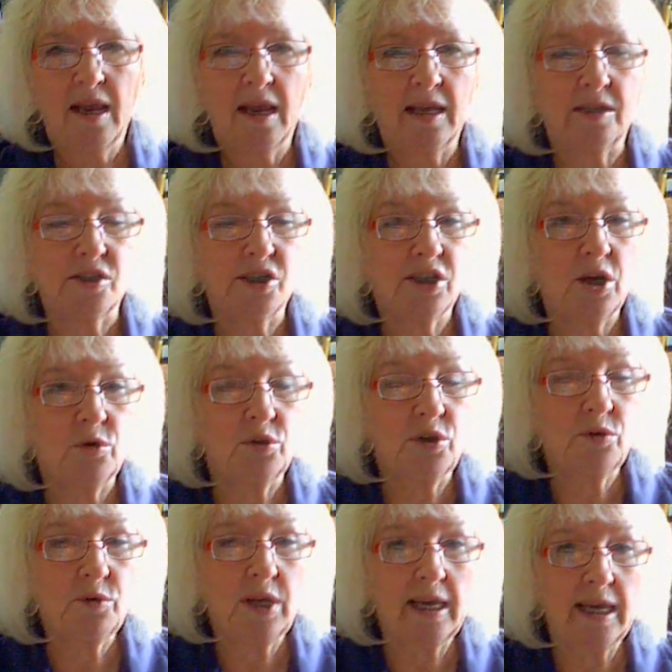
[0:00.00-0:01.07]
And so
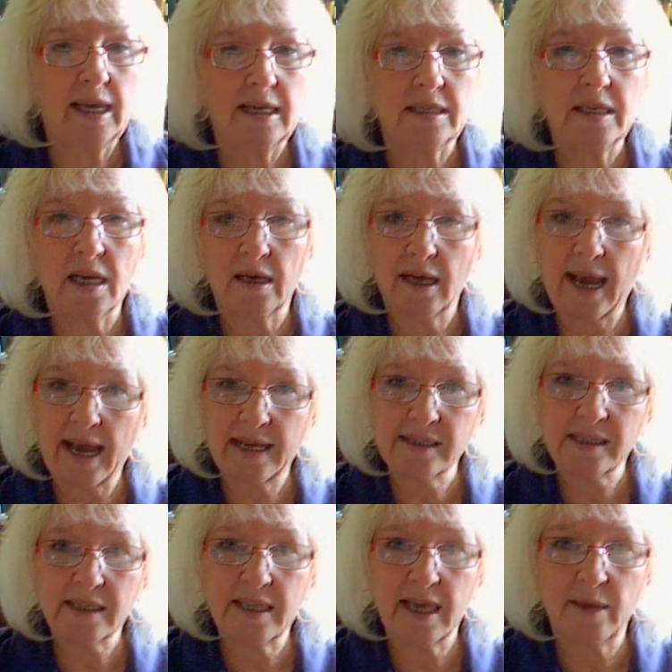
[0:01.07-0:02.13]
you can
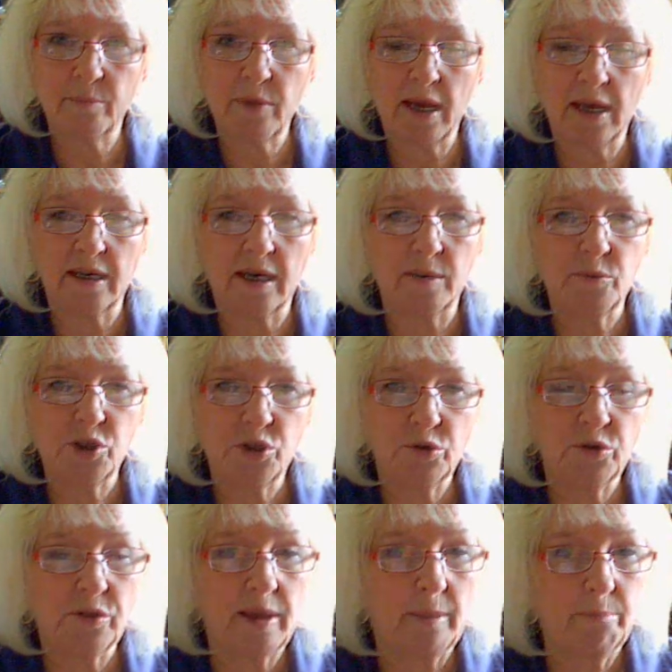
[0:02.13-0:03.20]
ask them, and I'm
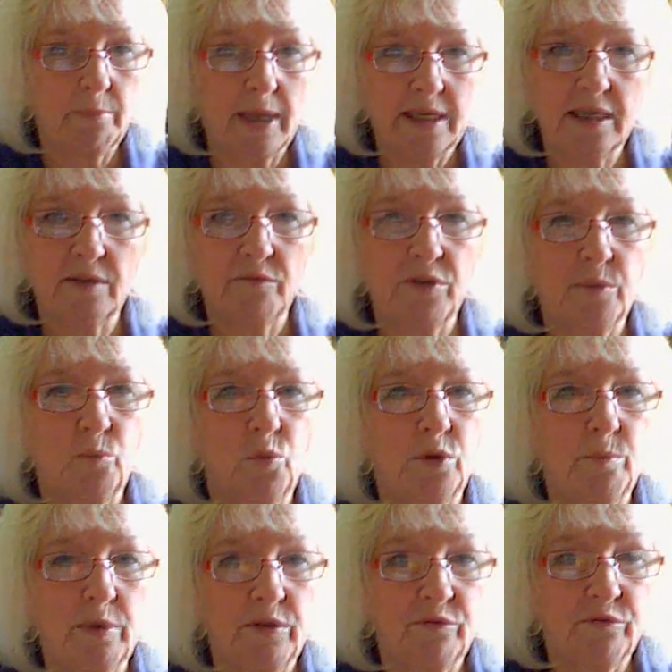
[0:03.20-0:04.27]
sure that many of them
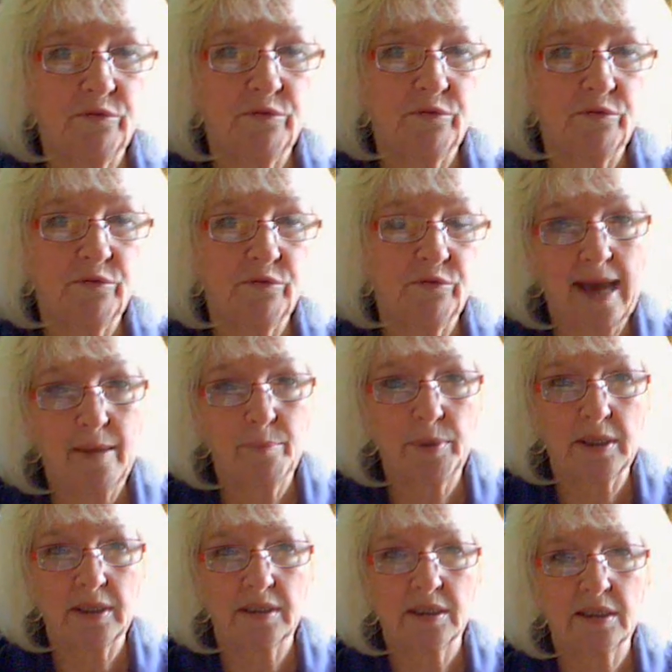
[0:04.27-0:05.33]
would be very
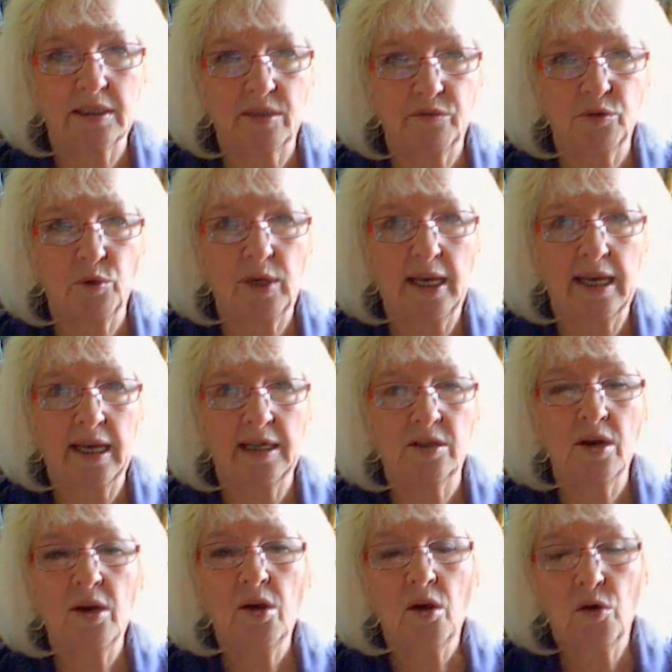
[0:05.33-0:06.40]
happy to give you a hand
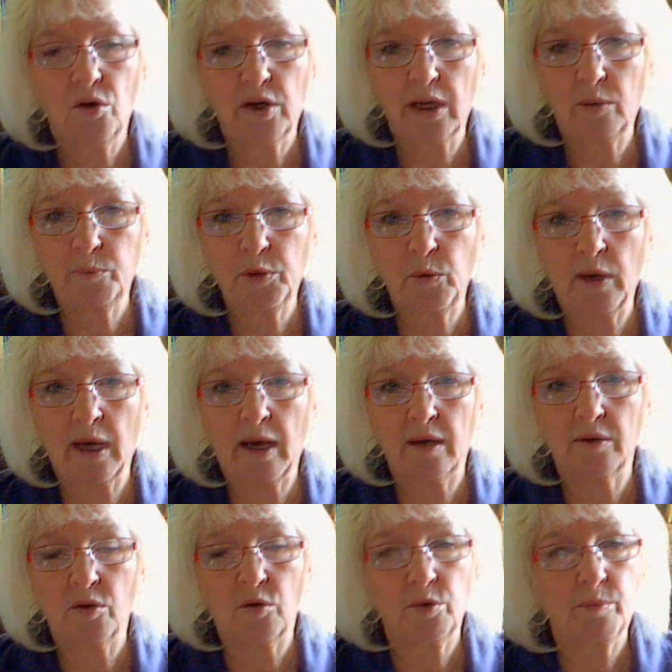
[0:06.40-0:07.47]
or help you
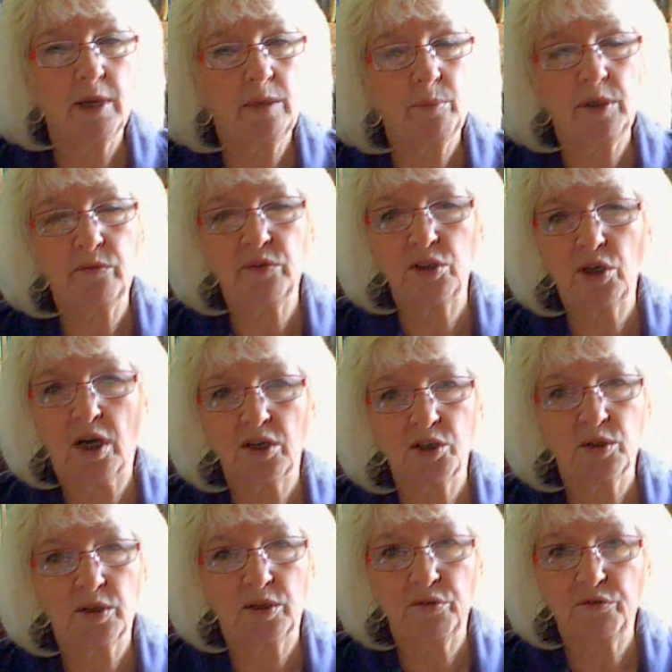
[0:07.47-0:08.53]
out, or maybe even talk
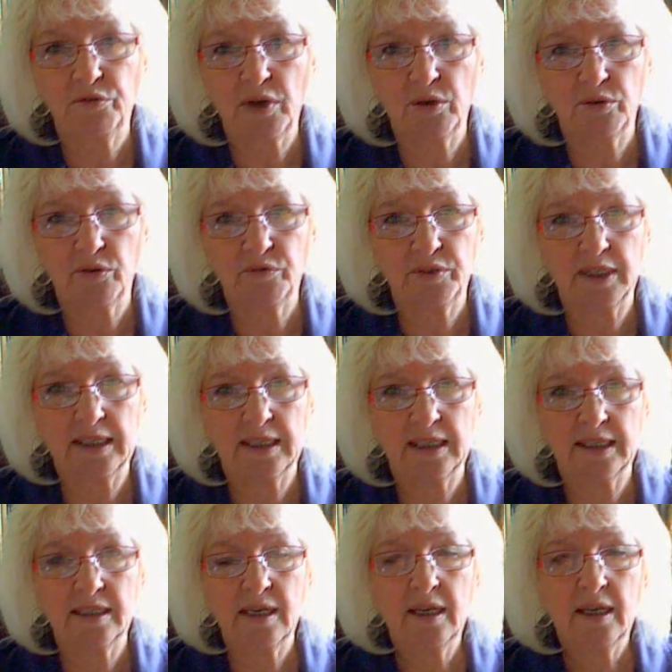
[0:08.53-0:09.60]
to you on the phone if
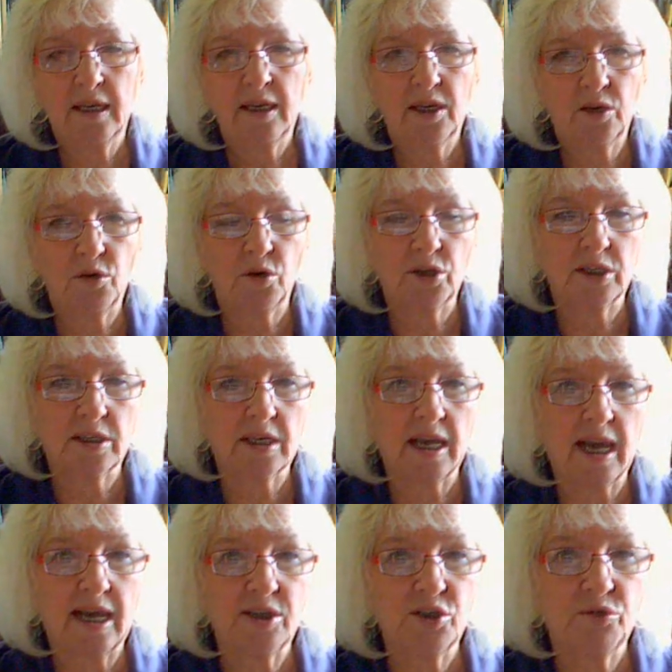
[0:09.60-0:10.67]
needed, in order to
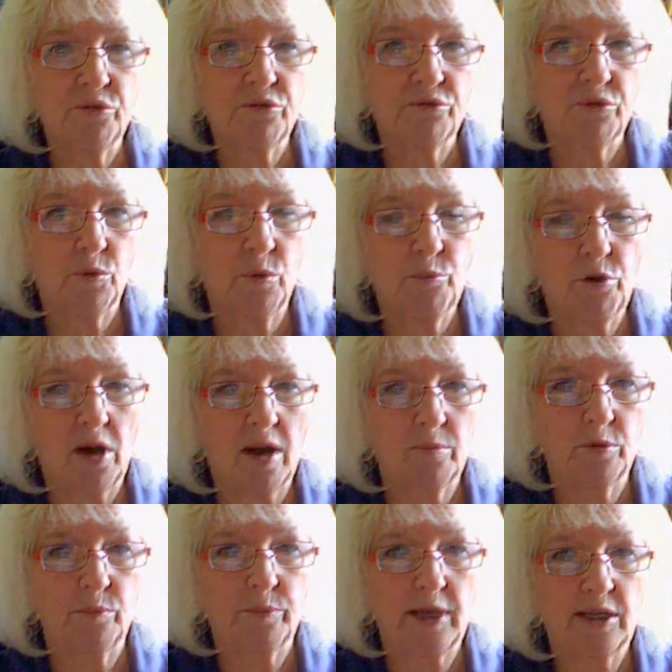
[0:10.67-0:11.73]
guide you through a
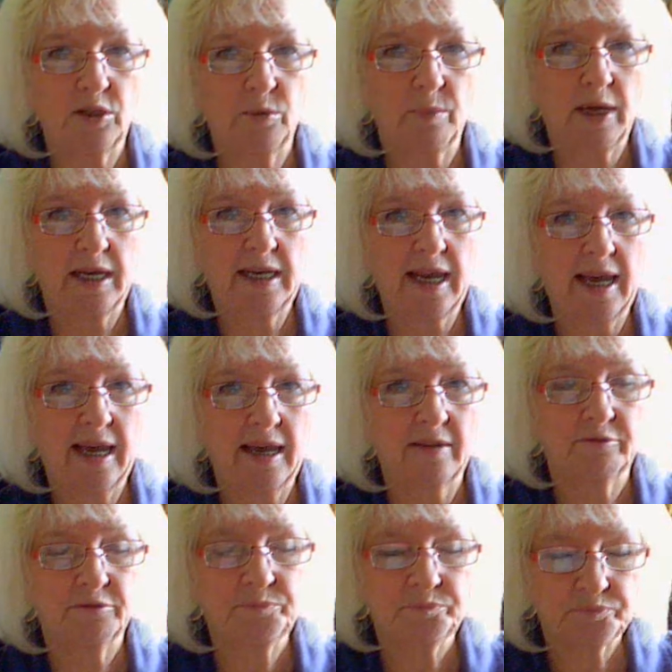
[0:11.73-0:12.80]
problem that you might have.